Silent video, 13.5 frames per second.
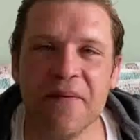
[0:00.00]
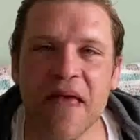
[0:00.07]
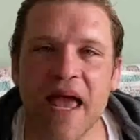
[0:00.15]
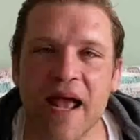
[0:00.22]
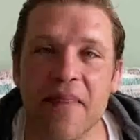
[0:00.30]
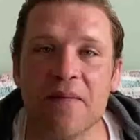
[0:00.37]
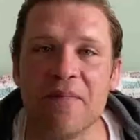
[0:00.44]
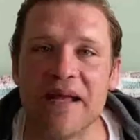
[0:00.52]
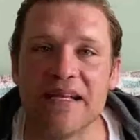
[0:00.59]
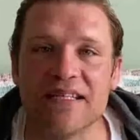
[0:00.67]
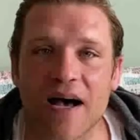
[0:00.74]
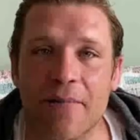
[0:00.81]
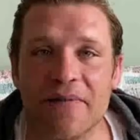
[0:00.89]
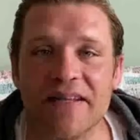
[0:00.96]
In the
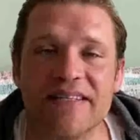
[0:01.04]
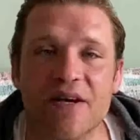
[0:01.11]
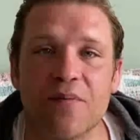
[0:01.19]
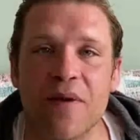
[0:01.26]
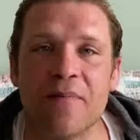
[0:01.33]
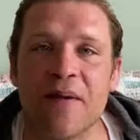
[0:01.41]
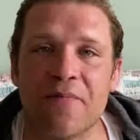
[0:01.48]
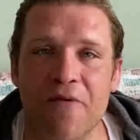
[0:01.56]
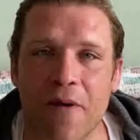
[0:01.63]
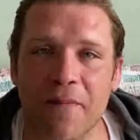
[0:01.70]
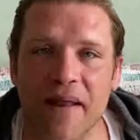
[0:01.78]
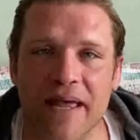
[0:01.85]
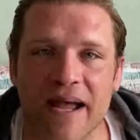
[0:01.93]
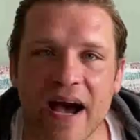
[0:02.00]
meantime, and until we meet
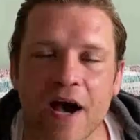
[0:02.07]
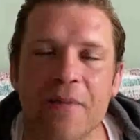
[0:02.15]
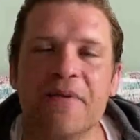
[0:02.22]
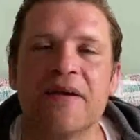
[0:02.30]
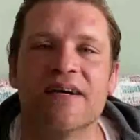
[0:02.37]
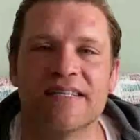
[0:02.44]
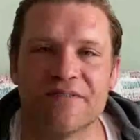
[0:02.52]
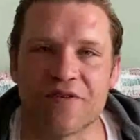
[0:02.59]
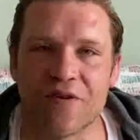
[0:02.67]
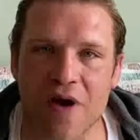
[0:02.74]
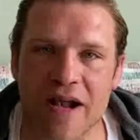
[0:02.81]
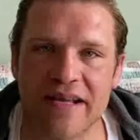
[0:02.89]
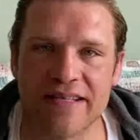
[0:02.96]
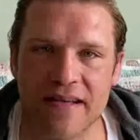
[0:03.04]
properly, I hope you guys have a
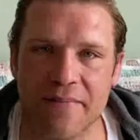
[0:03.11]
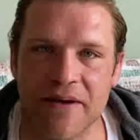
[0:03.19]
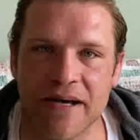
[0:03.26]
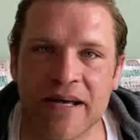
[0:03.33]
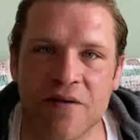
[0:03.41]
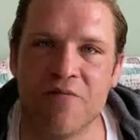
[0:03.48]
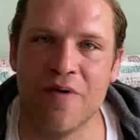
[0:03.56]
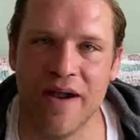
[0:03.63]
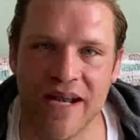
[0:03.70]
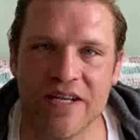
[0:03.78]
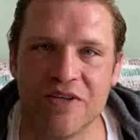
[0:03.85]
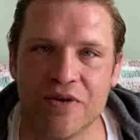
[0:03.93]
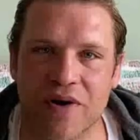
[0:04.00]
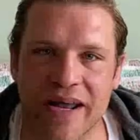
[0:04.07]
great summer, really
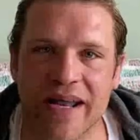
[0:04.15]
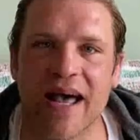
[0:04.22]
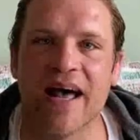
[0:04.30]
enjoy it,